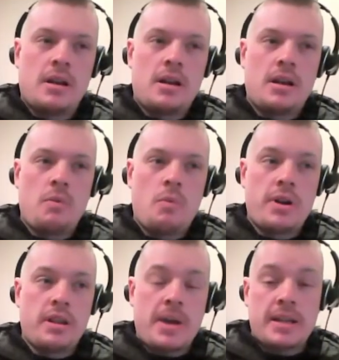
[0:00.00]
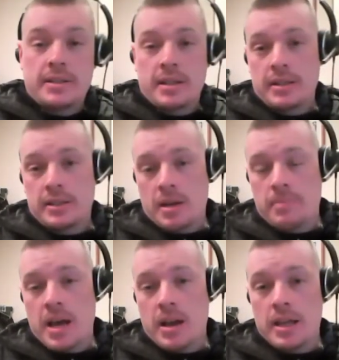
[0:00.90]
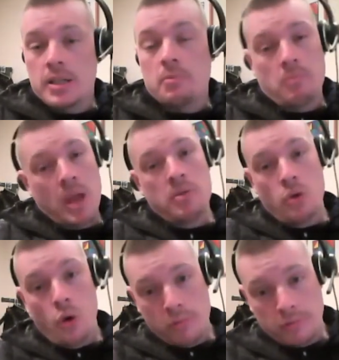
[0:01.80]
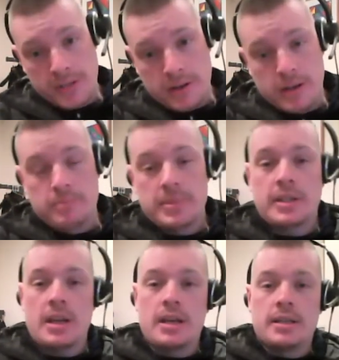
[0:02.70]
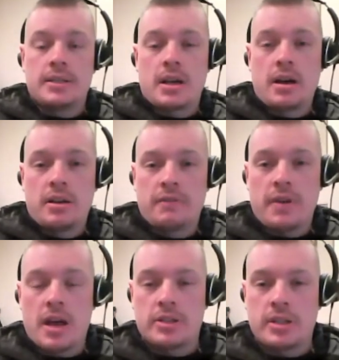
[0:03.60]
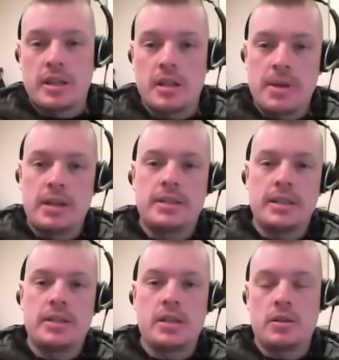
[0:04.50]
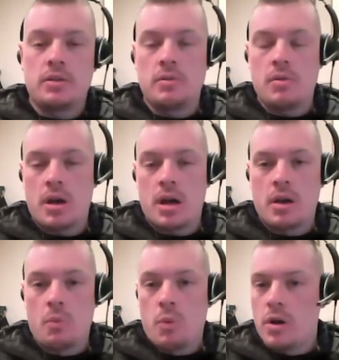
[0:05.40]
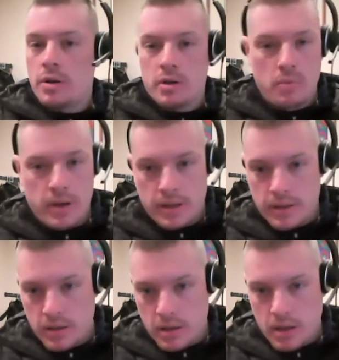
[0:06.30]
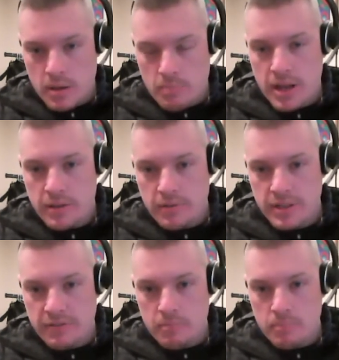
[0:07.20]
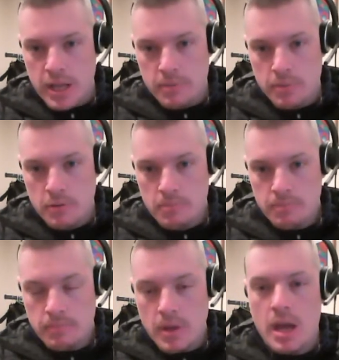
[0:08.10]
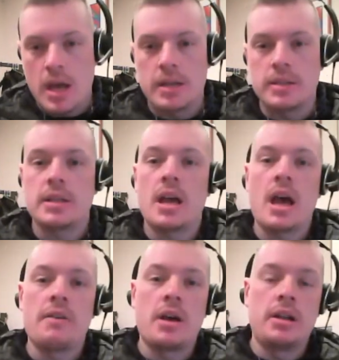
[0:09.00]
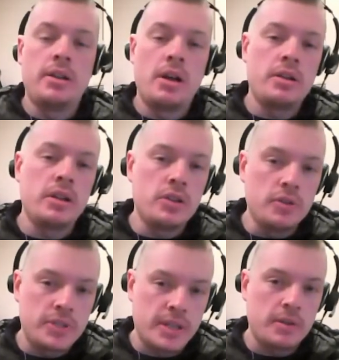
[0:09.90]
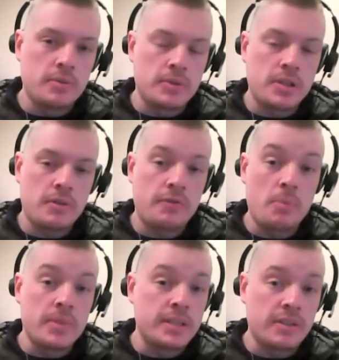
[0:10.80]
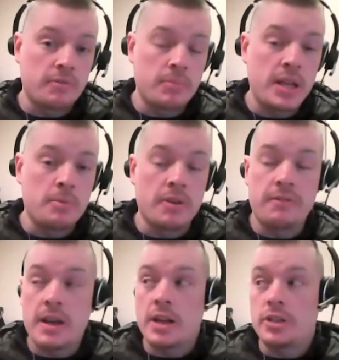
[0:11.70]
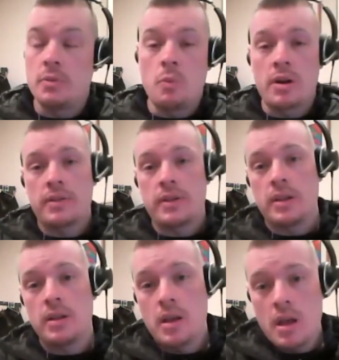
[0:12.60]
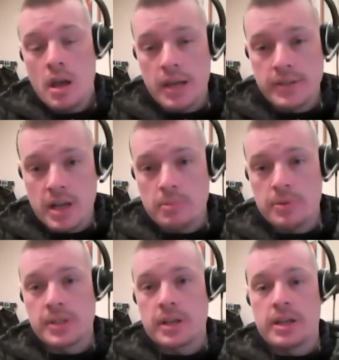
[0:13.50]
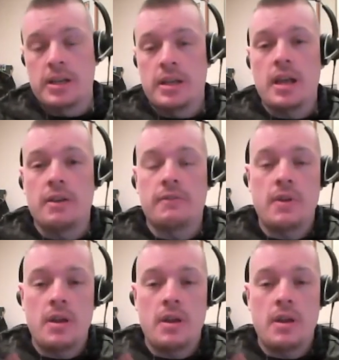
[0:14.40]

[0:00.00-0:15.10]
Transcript: One of the best things about it is, in normal times, is kind of actually the ability to work with a plethora of different people and learning new skills from these different people. In fact, actually, one of the examples I can give